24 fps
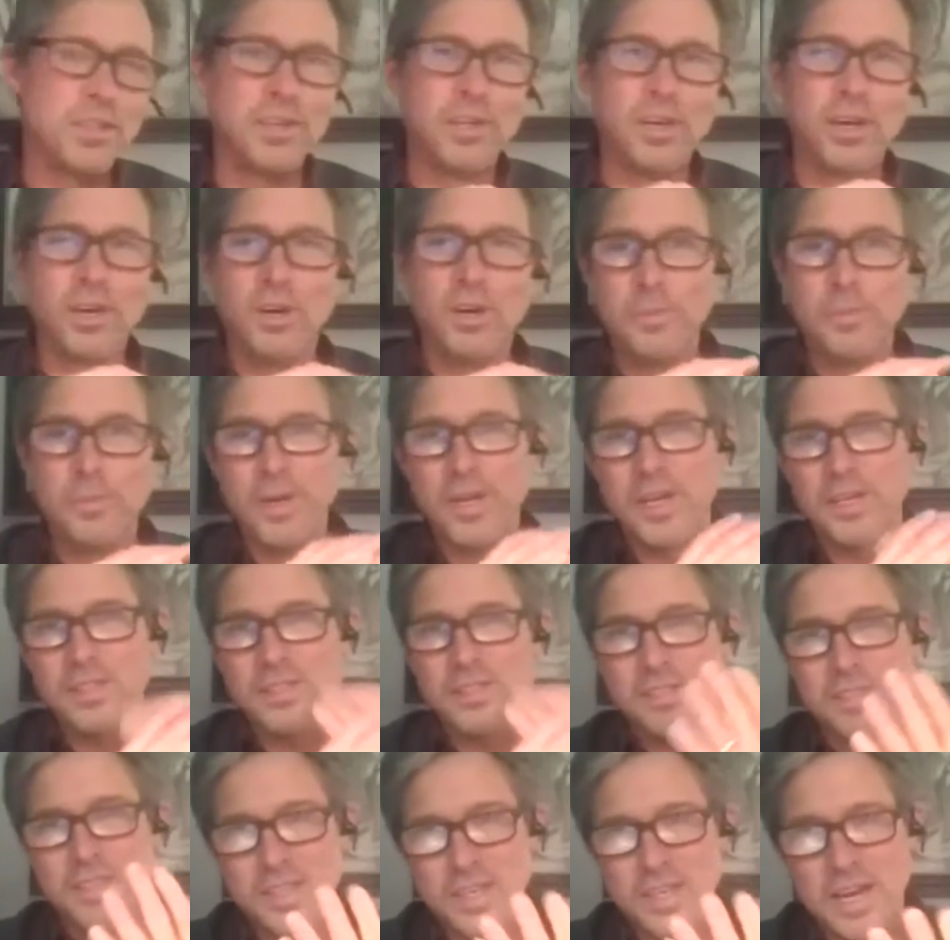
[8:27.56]
to know. I
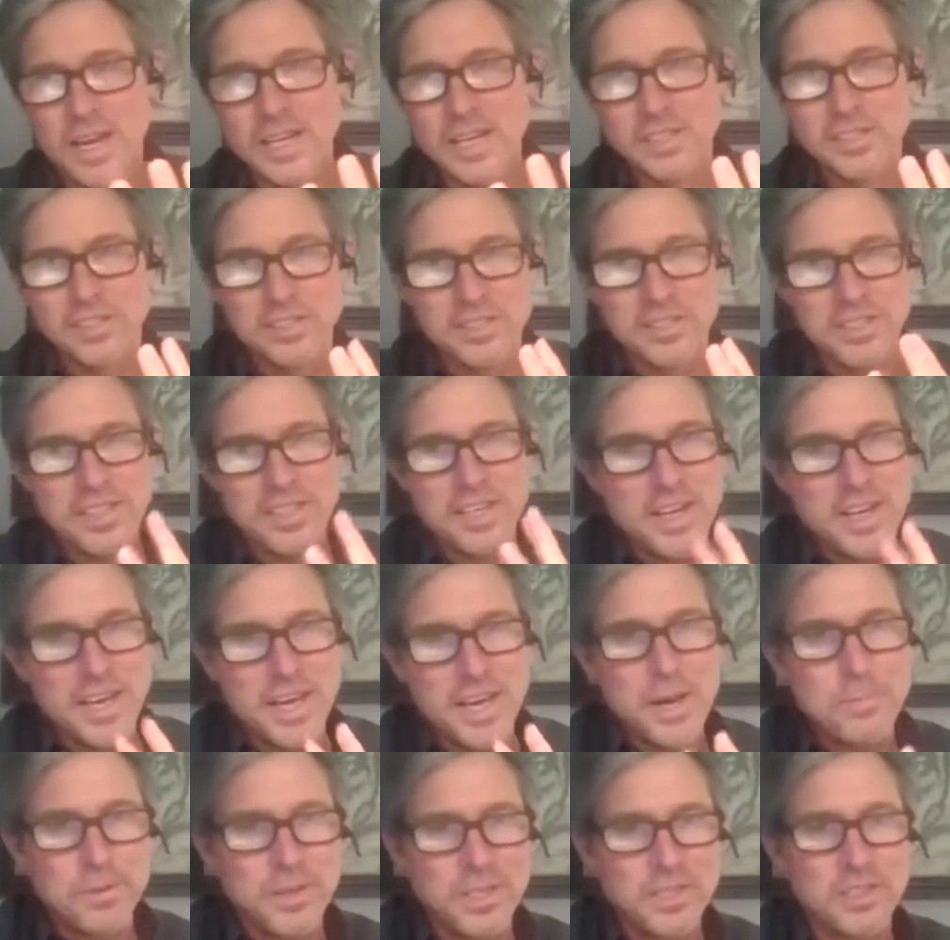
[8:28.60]
mean, I can see that
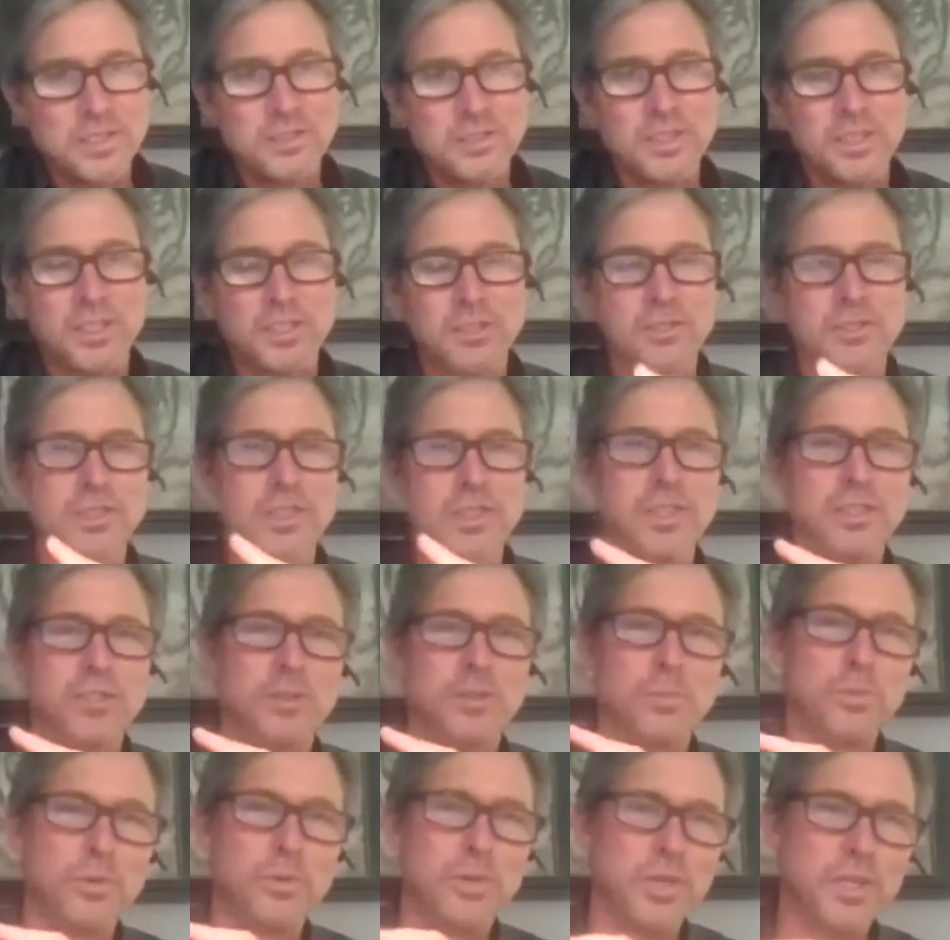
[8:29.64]
happening, because like you said,
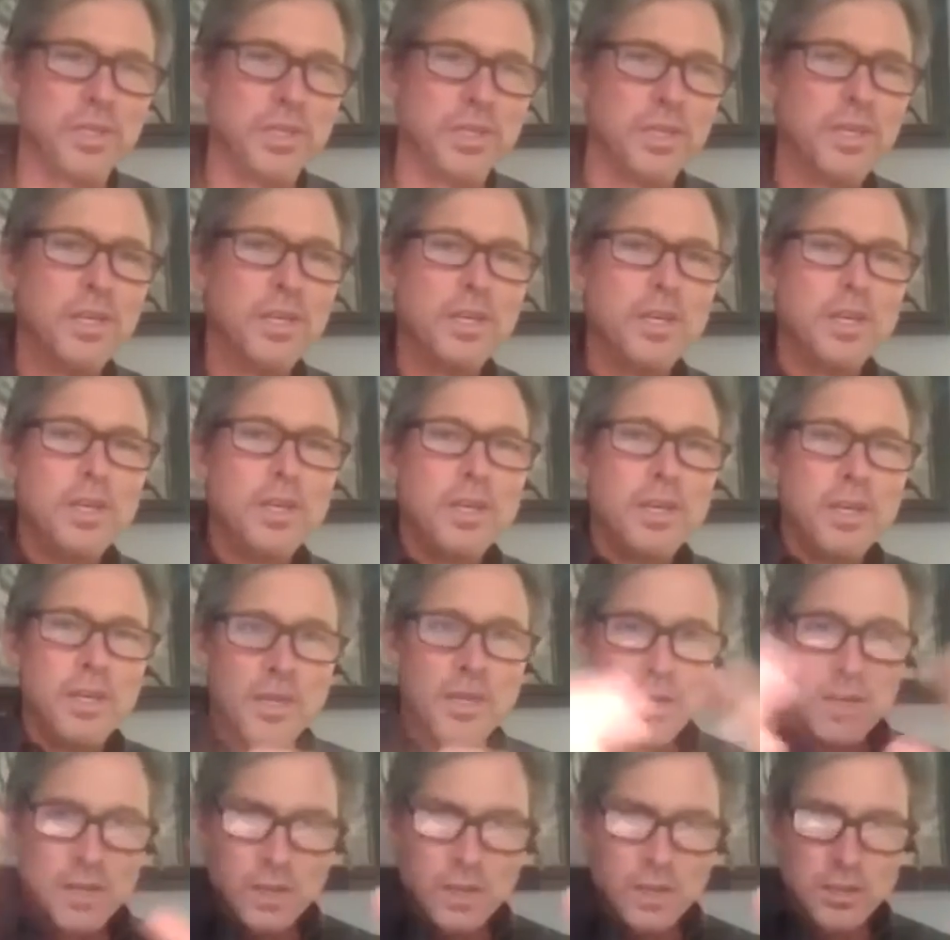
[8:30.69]

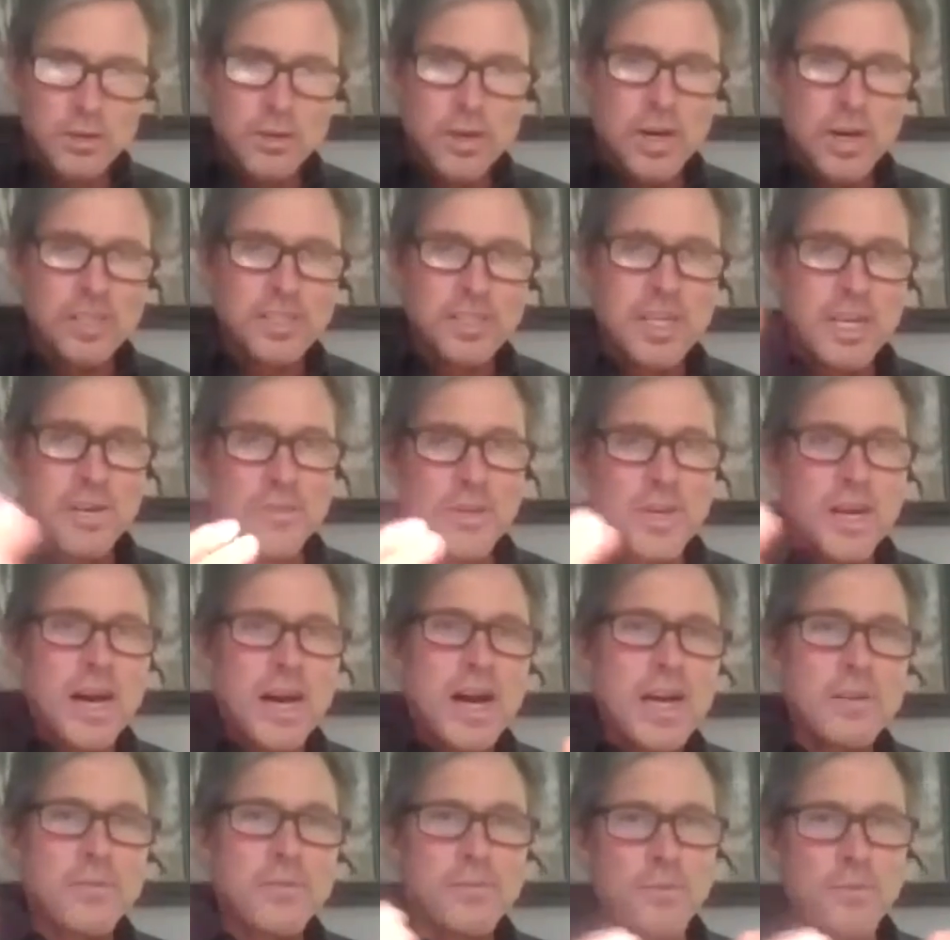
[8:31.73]
you guys have an
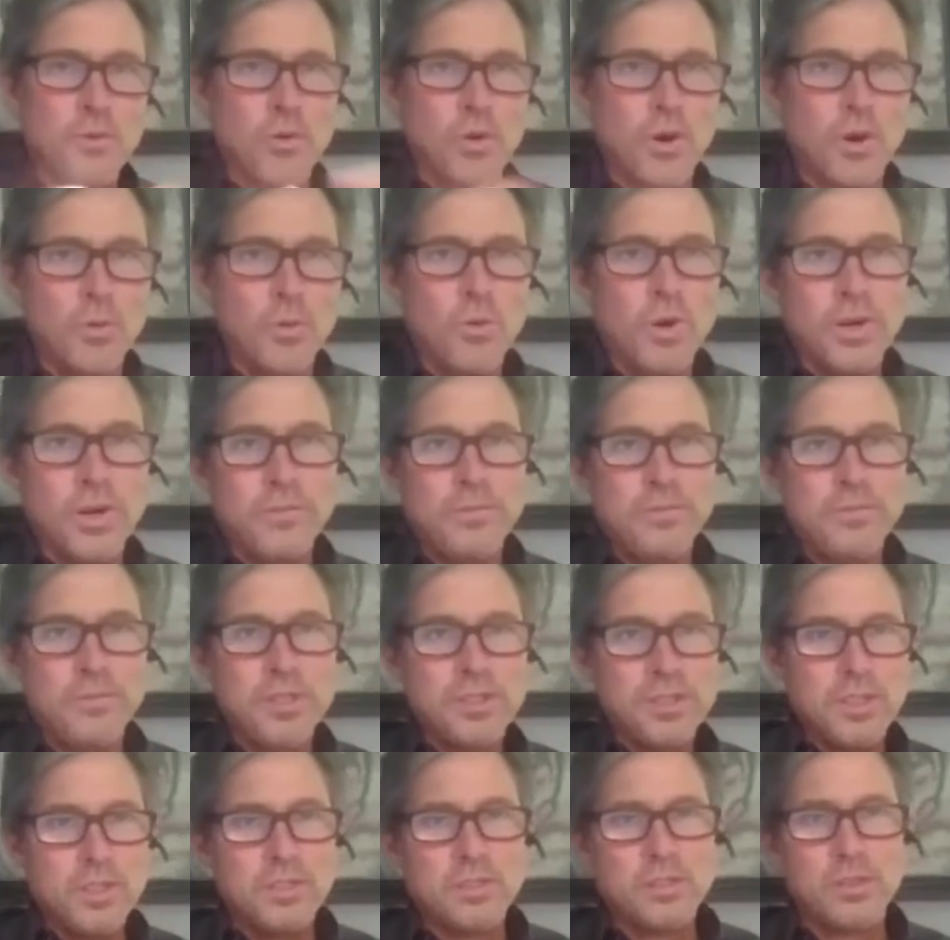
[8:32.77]
eye for what
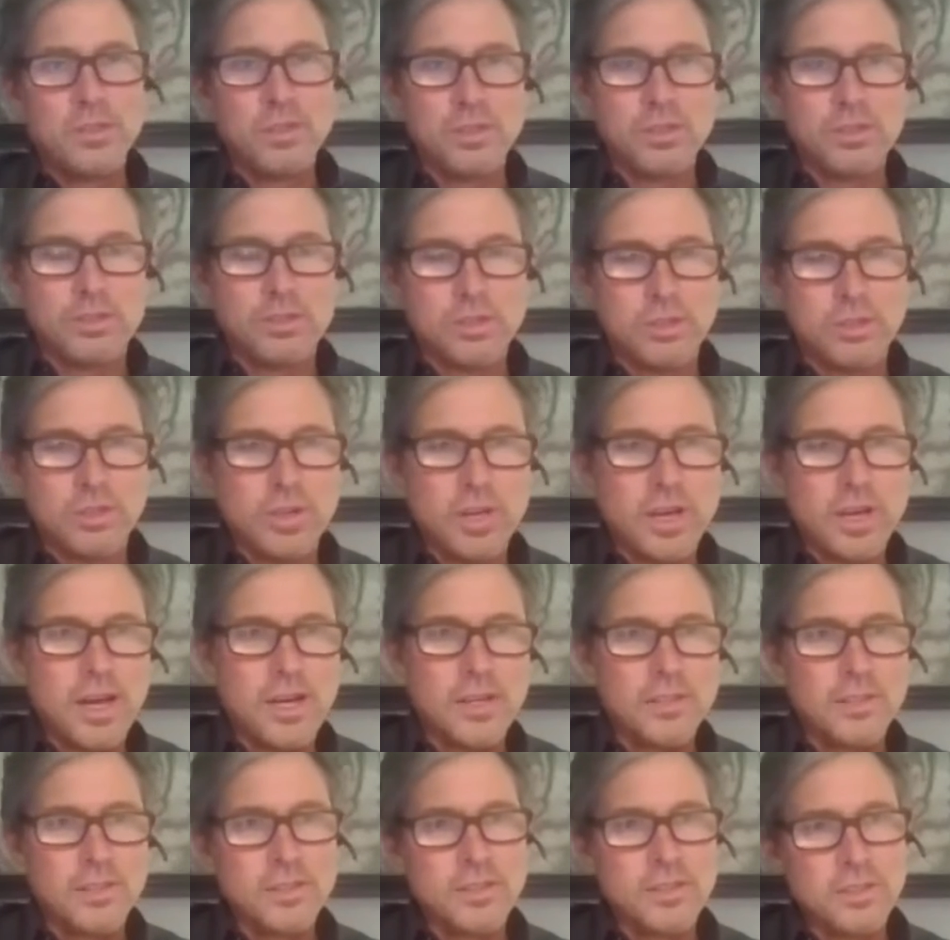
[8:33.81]
fits into a certain
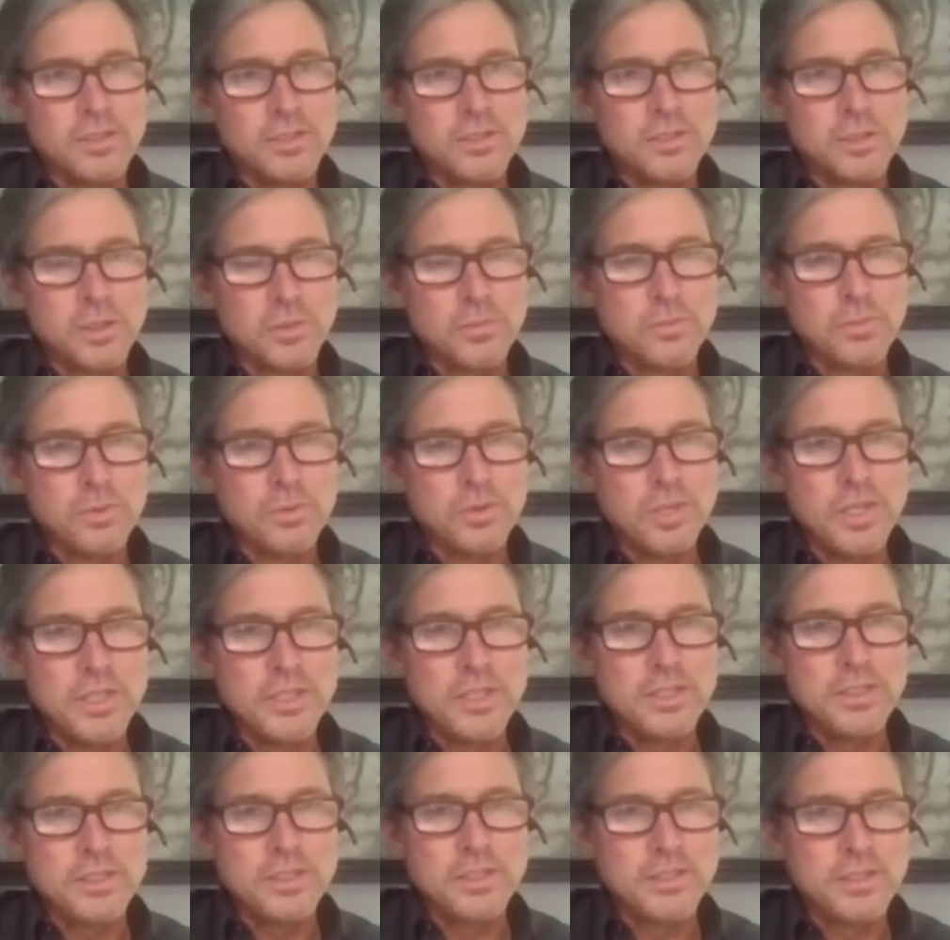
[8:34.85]
house in a certain
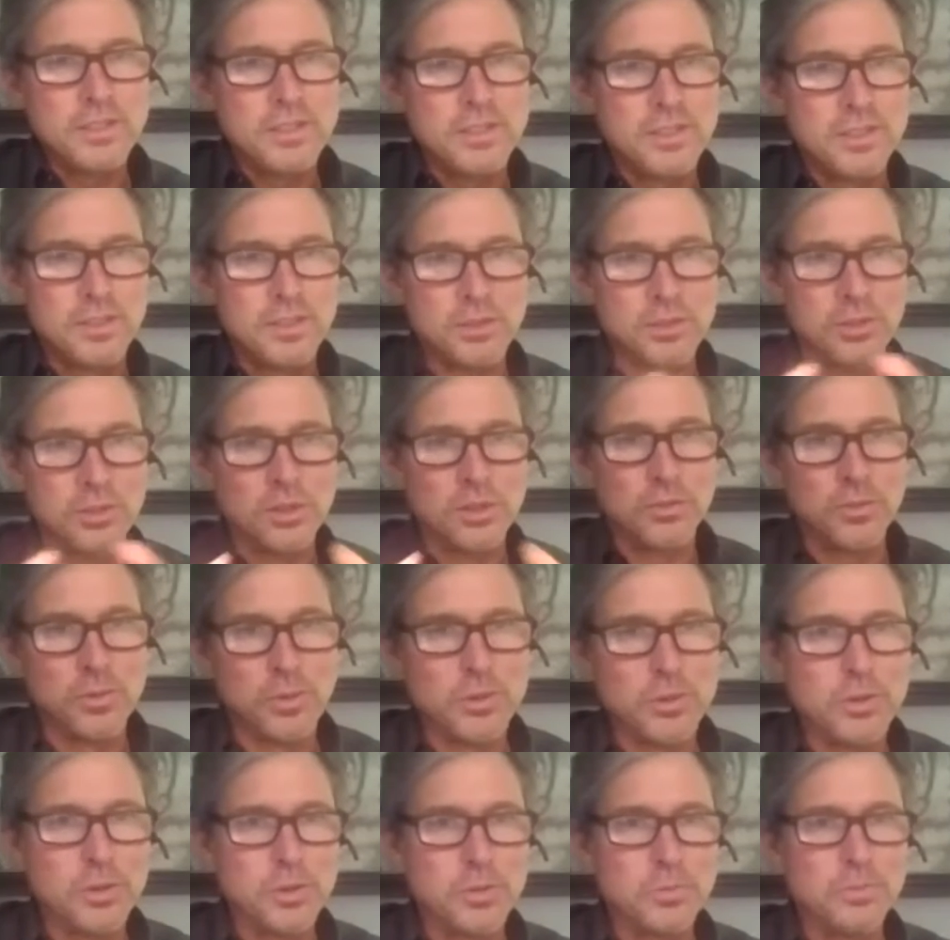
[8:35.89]
place in a certain
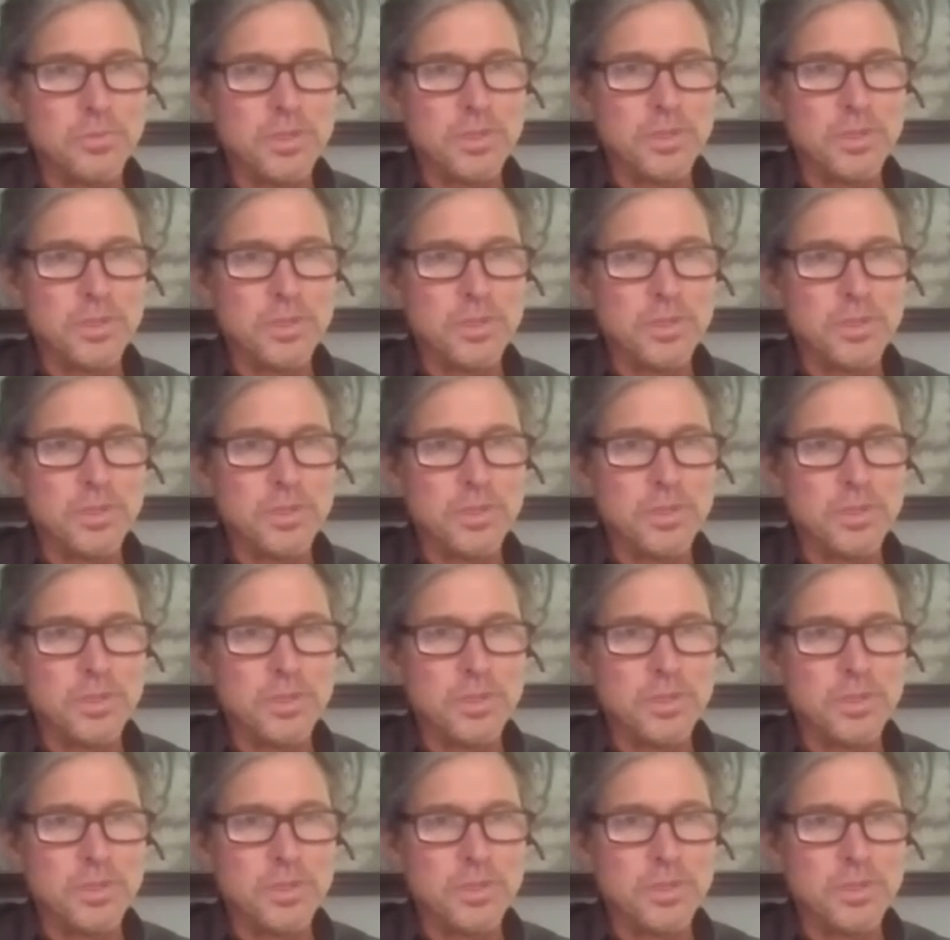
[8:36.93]
room.